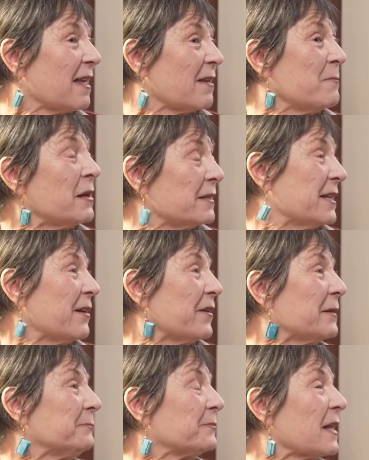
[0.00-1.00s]

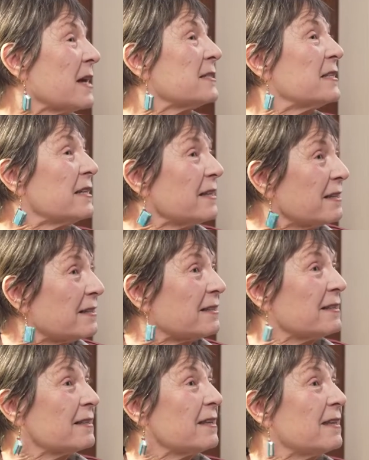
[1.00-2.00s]
military
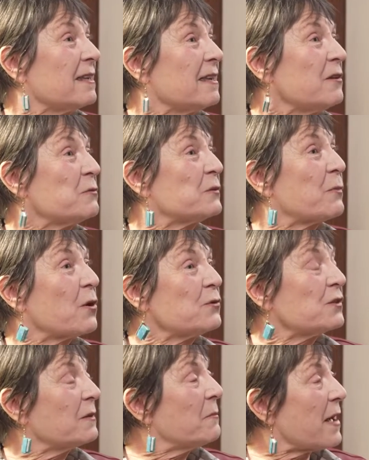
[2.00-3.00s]
until he was
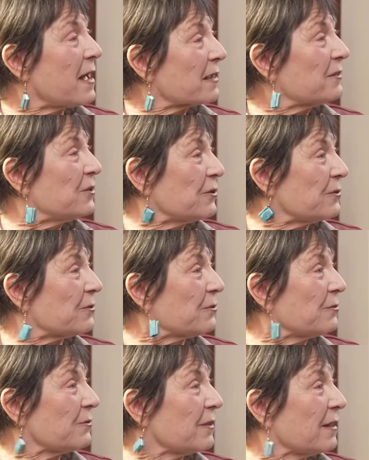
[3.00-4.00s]
posted back to